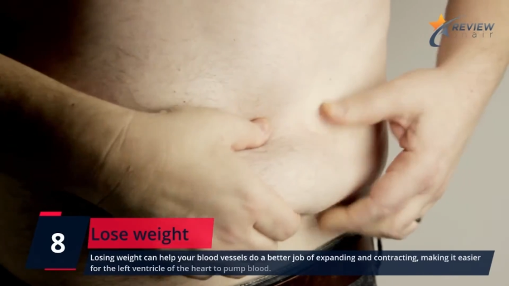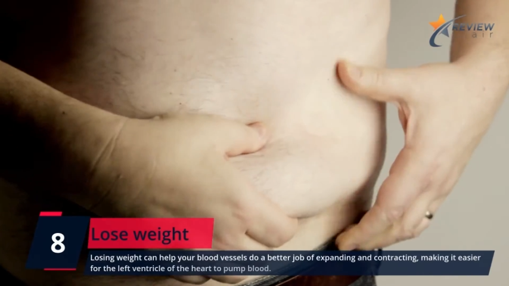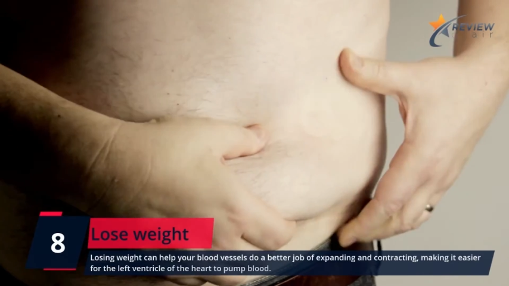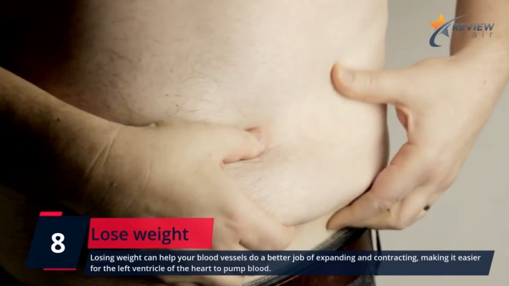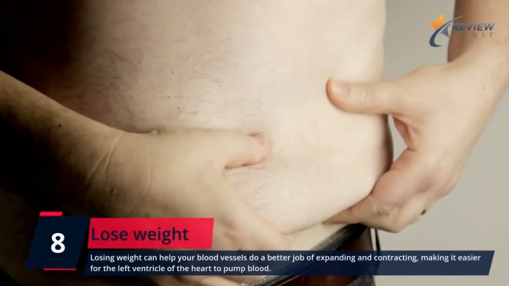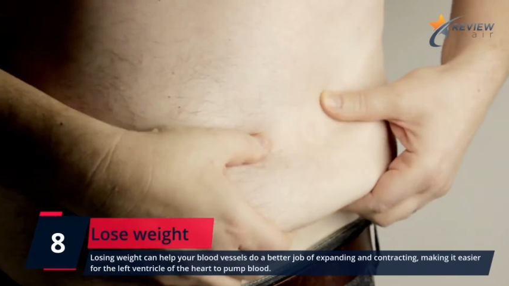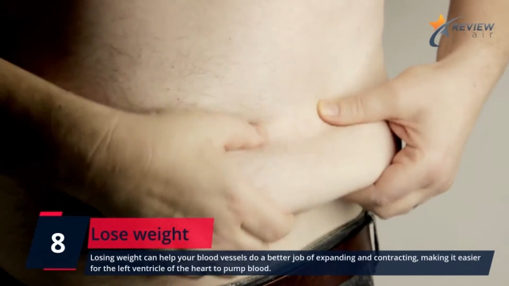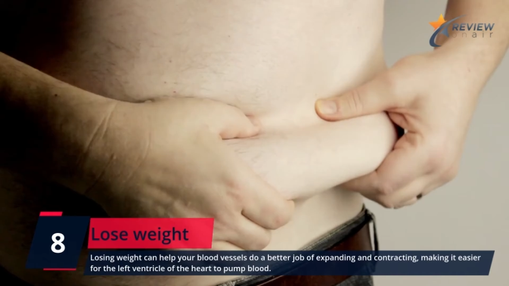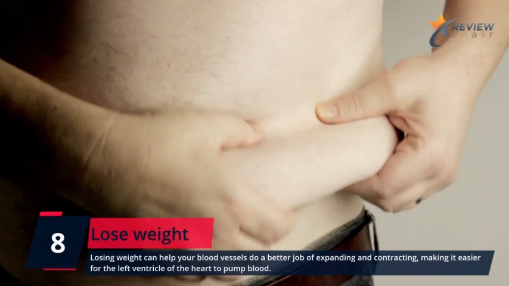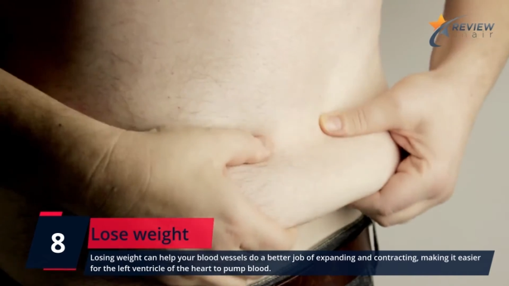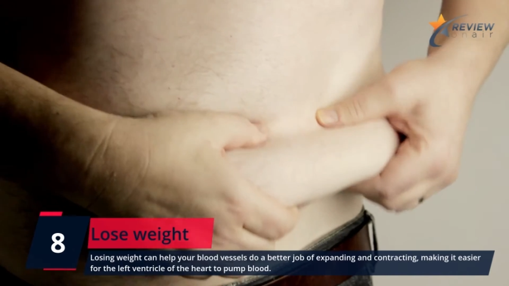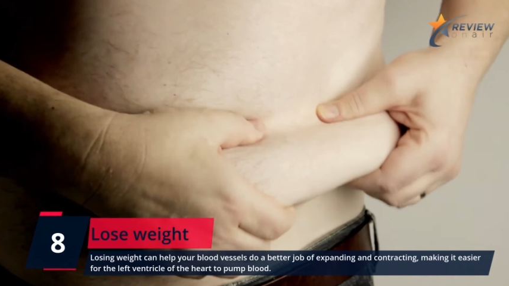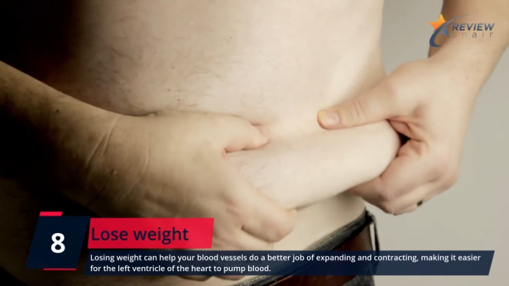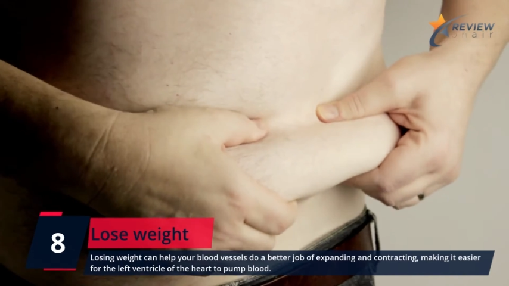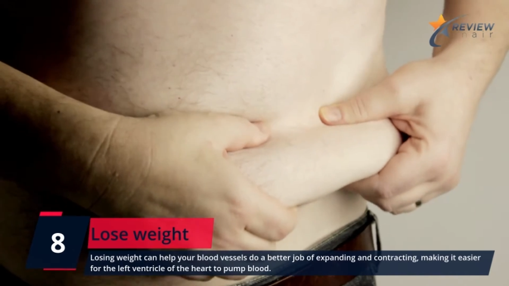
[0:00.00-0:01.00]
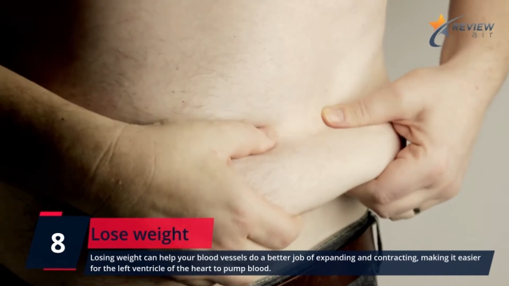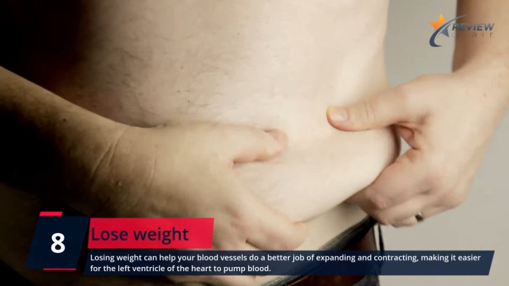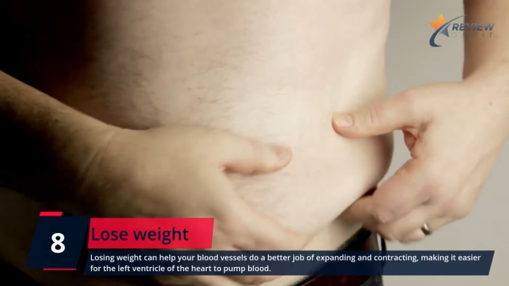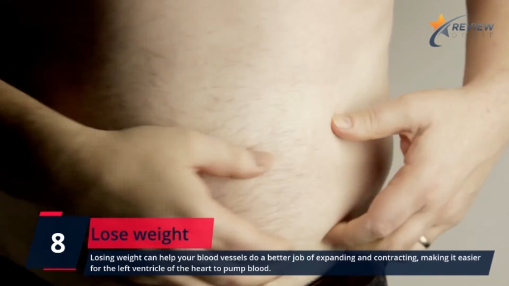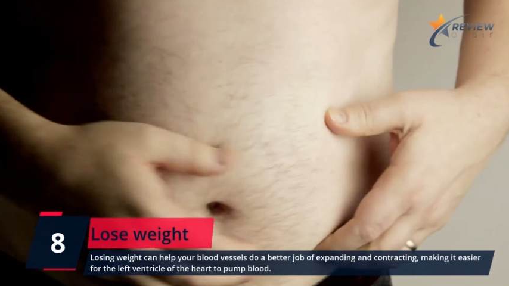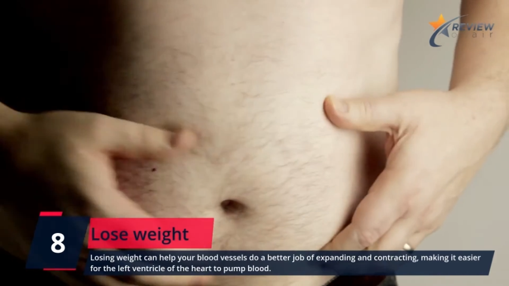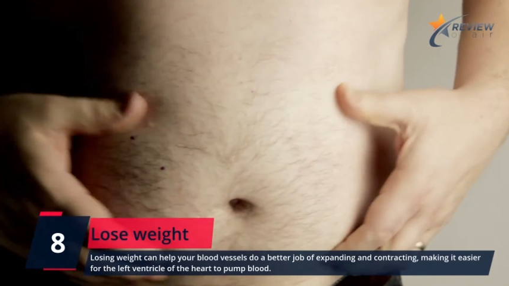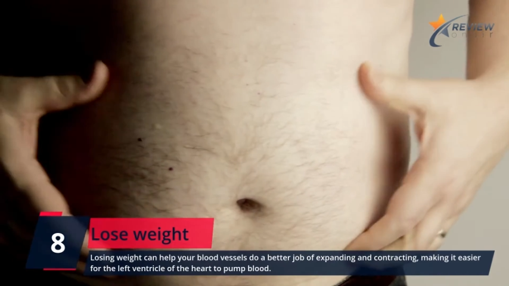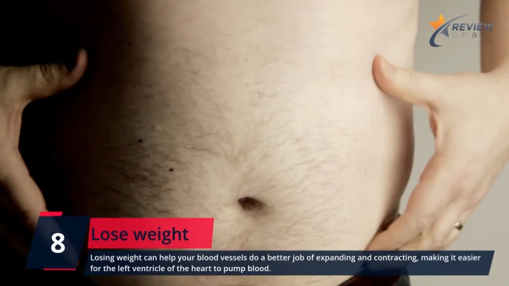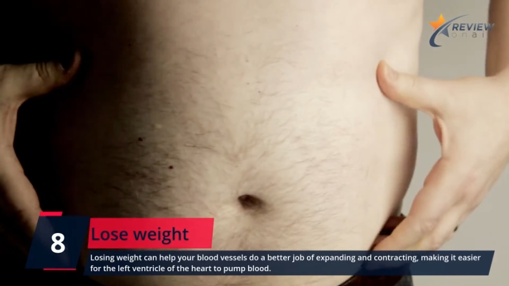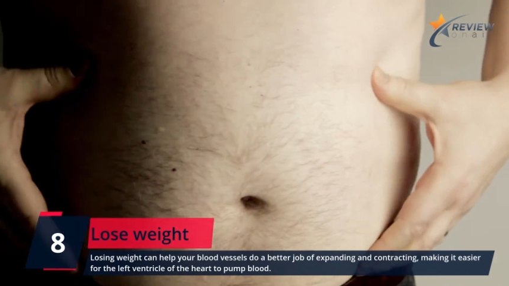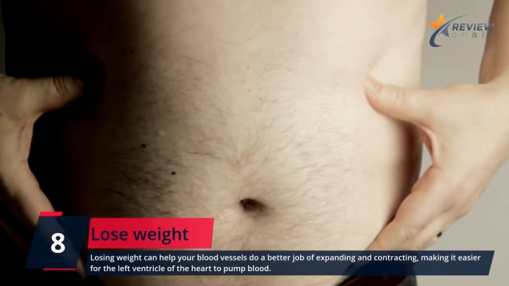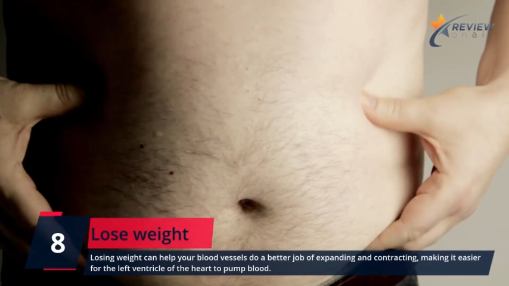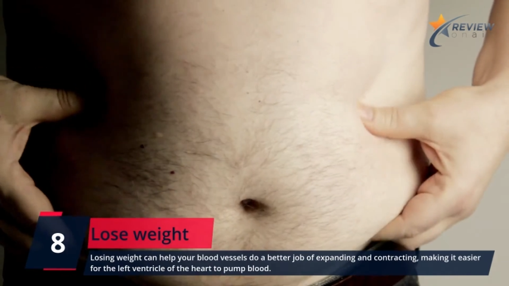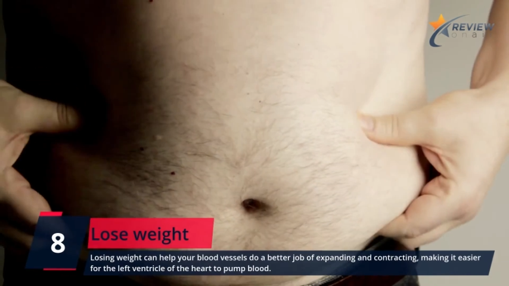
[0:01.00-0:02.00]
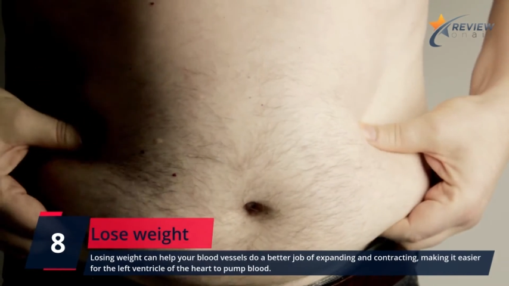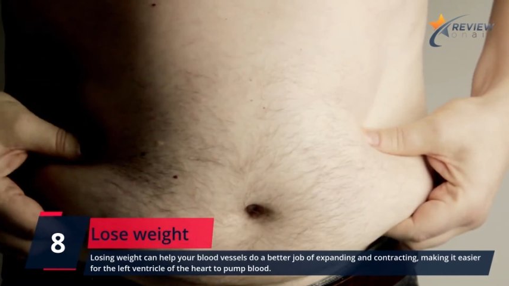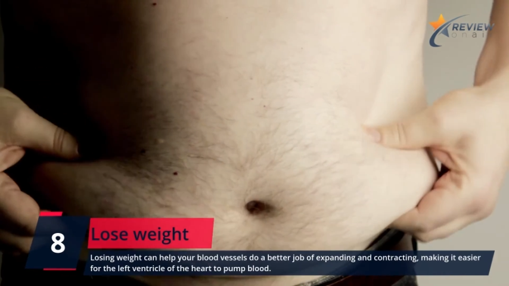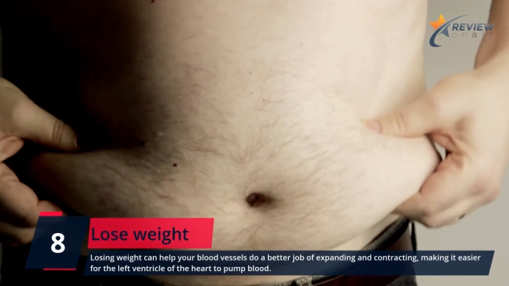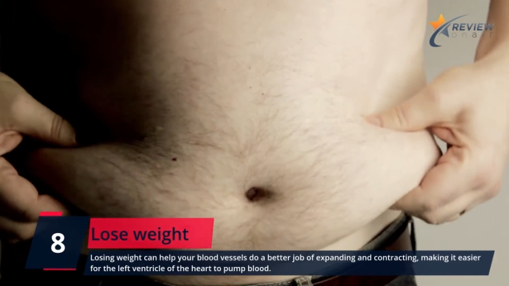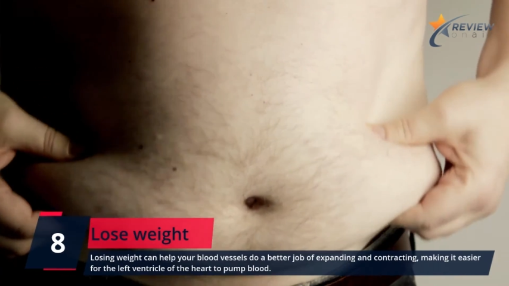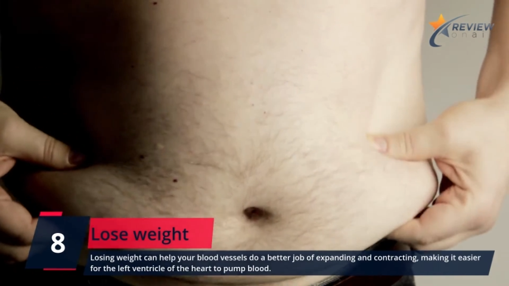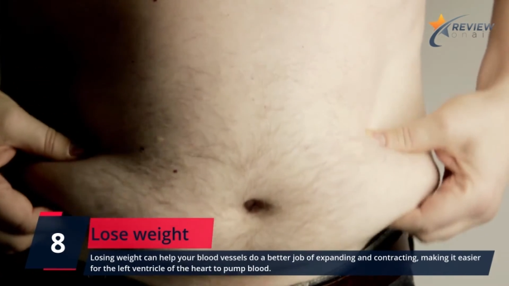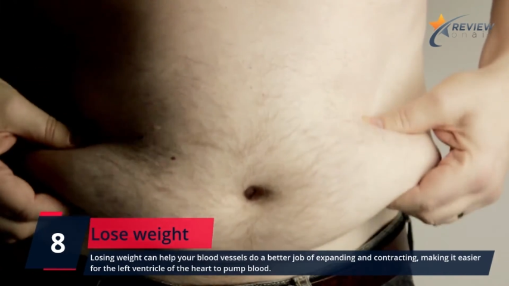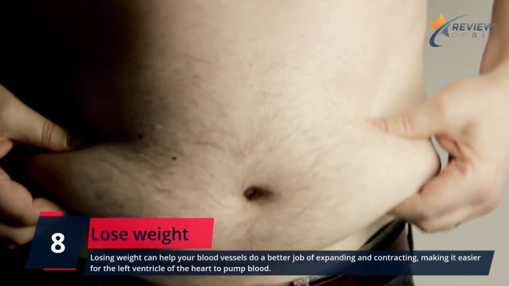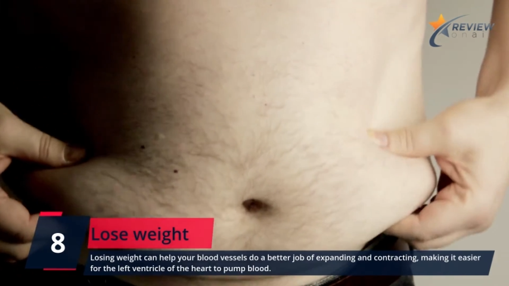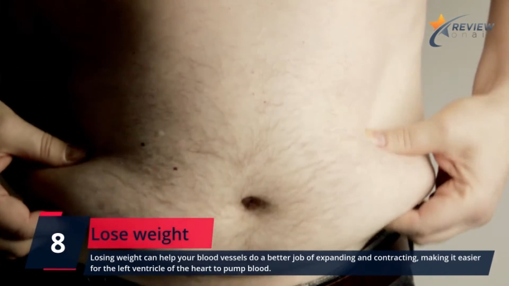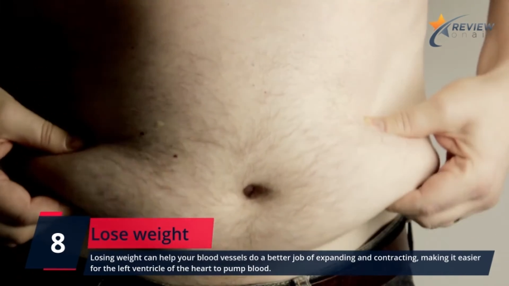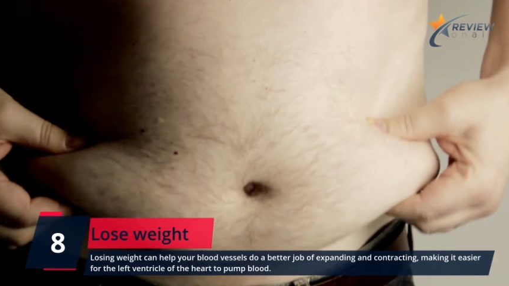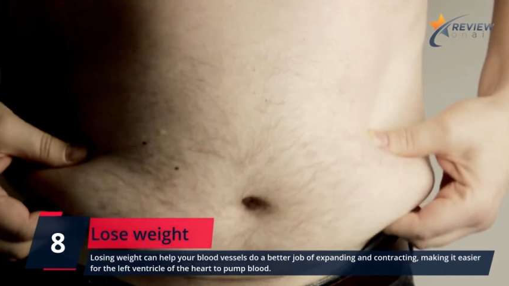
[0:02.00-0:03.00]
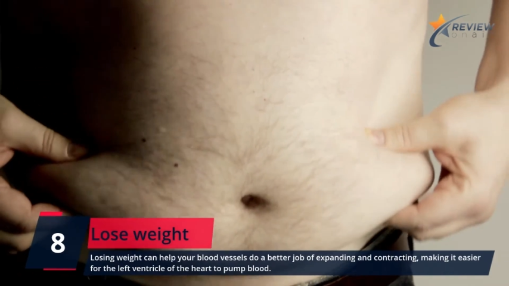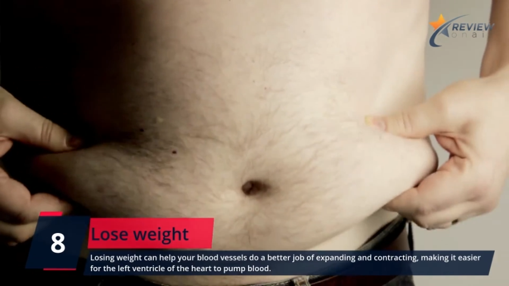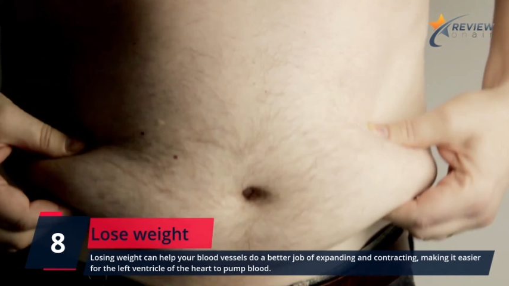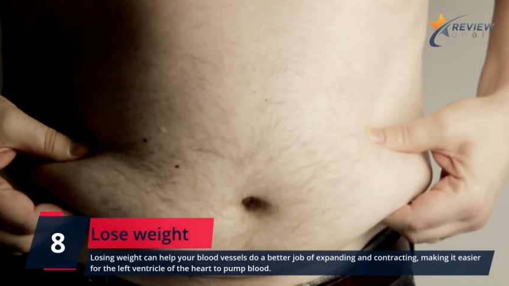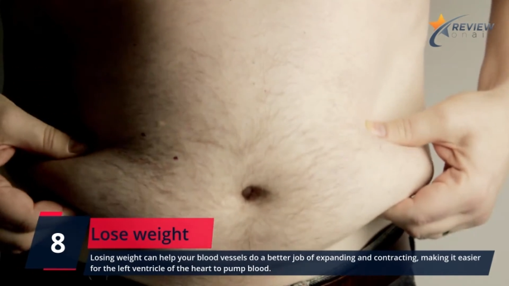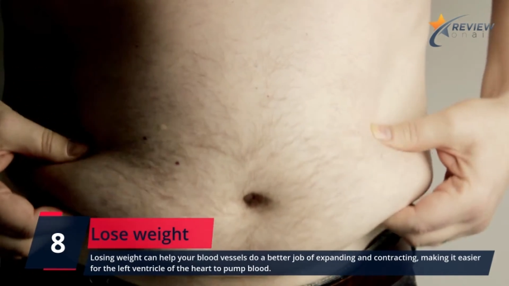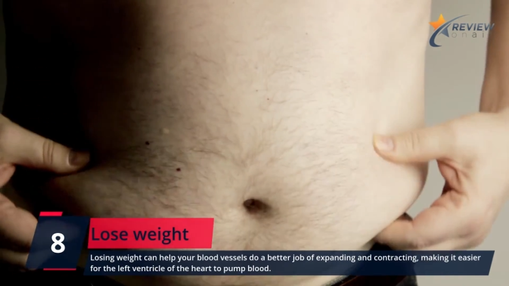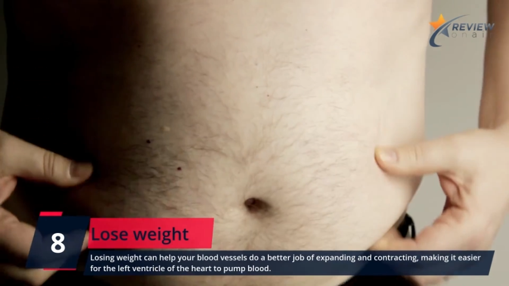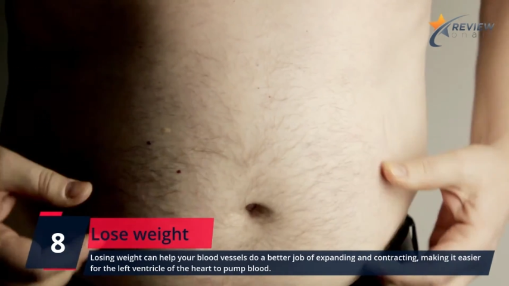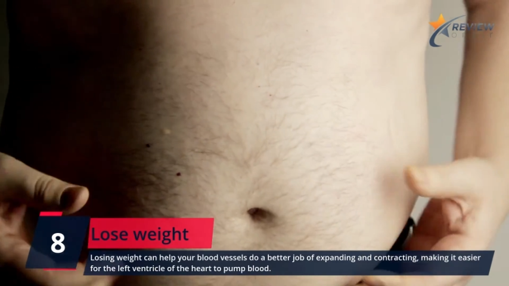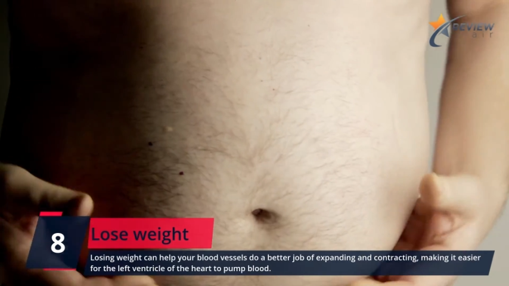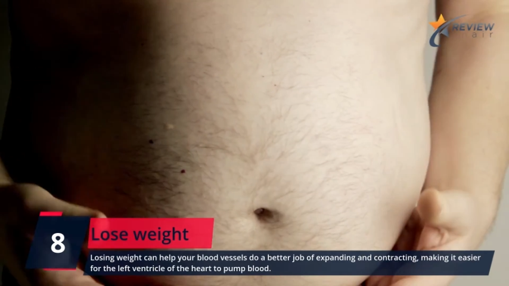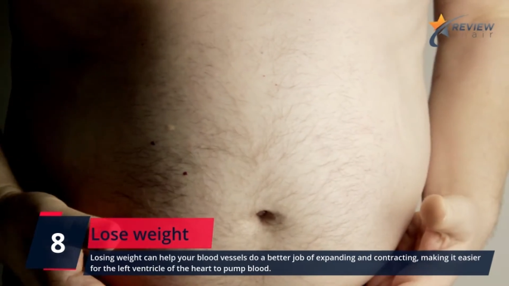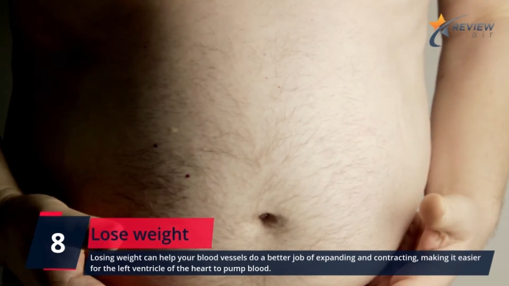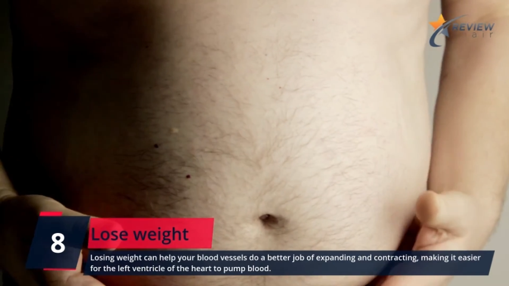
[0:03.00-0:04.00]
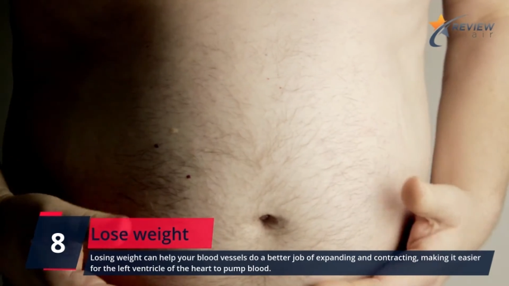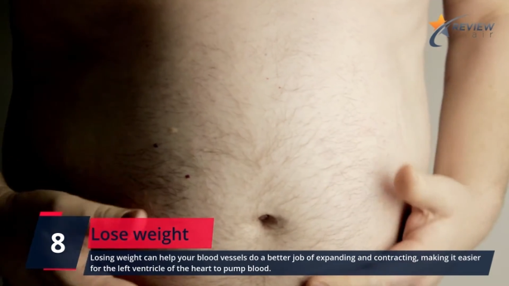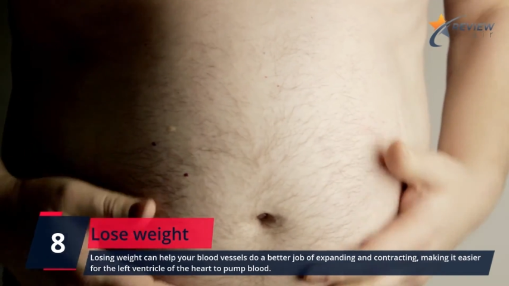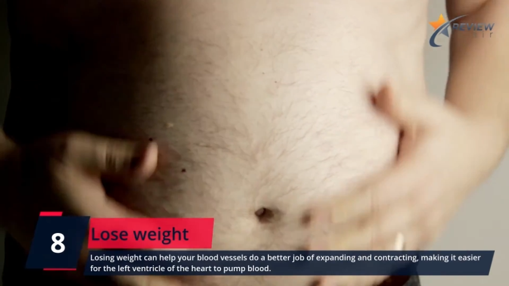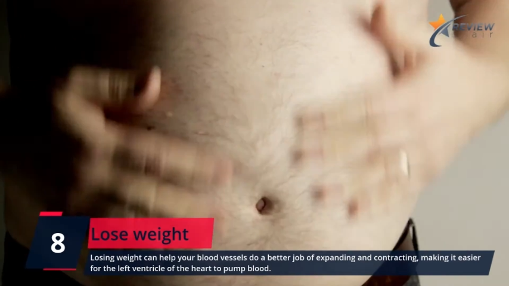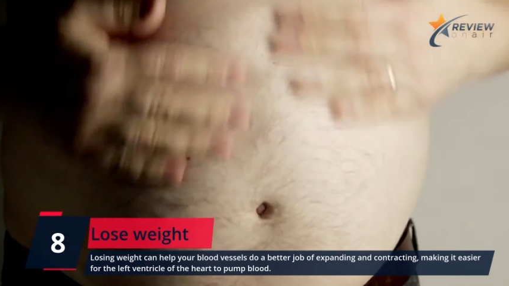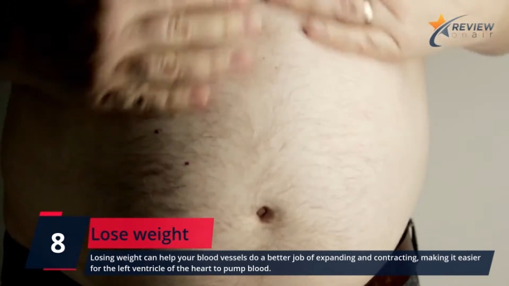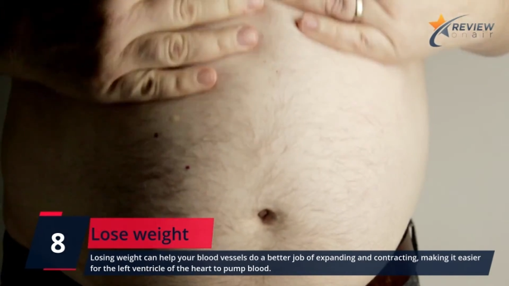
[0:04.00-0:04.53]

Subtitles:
(no speaker visible)